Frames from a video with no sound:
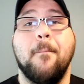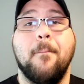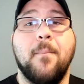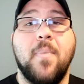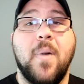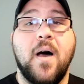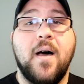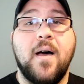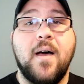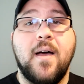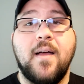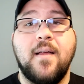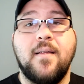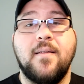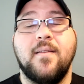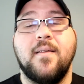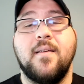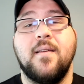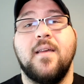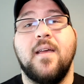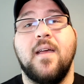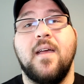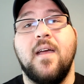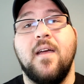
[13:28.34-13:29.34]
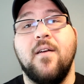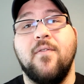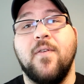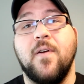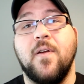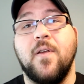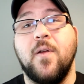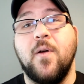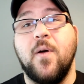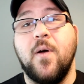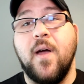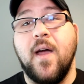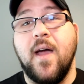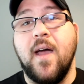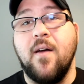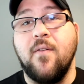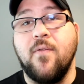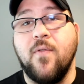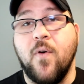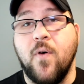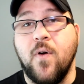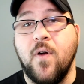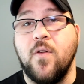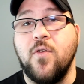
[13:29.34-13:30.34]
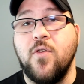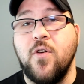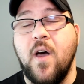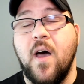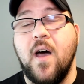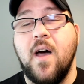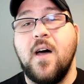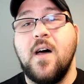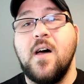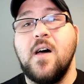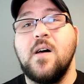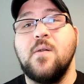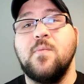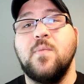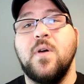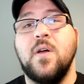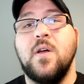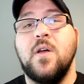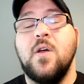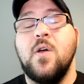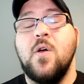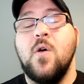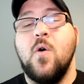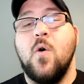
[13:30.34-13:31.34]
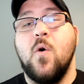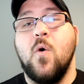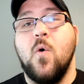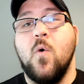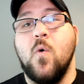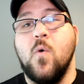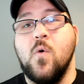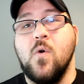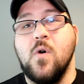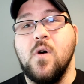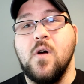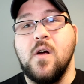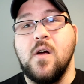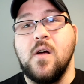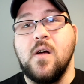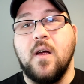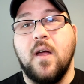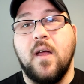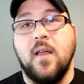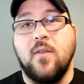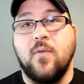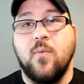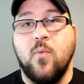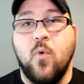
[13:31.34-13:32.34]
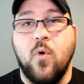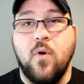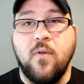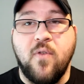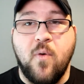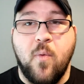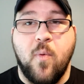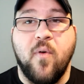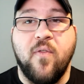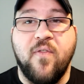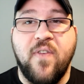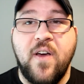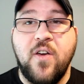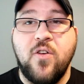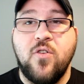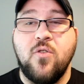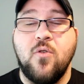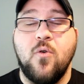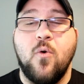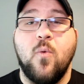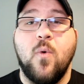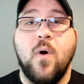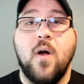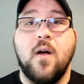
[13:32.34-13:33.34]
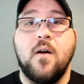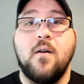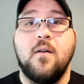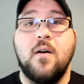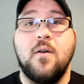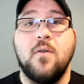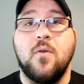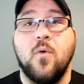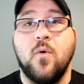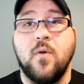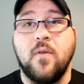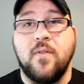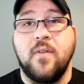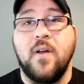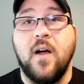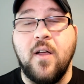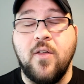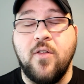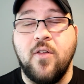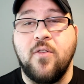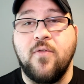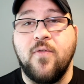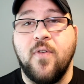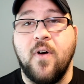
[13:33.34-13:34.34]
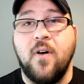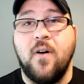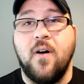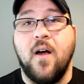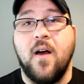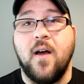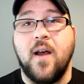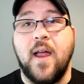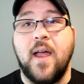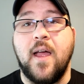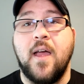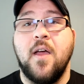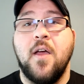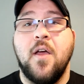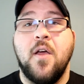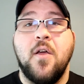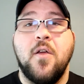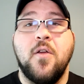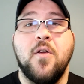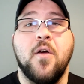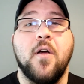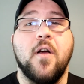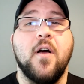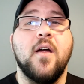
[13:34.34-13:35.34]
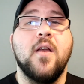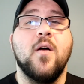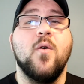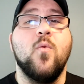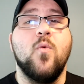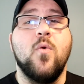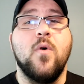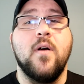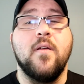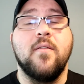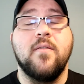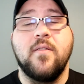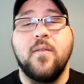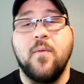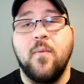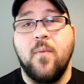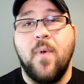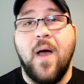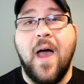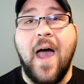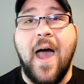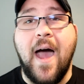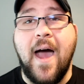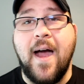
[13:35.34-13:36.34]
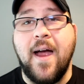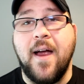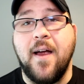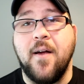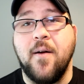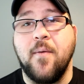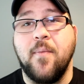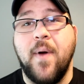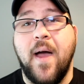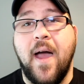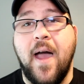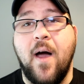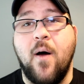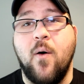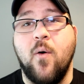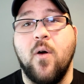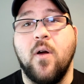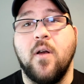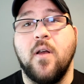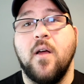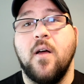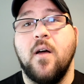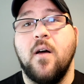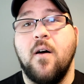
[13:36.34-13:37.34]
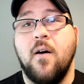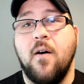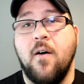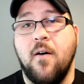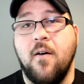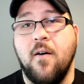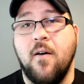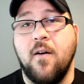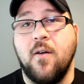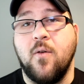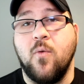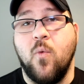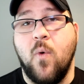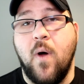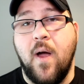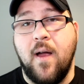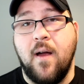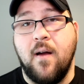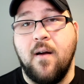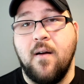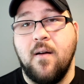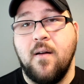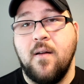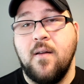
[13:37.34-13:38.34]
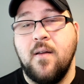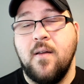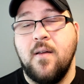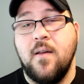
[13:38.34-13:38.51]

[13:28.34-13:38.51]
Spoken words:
but if you're doing it for a job, or it's more of a professional workload, or it's not just for learning, you're going to want some higher powered hardware.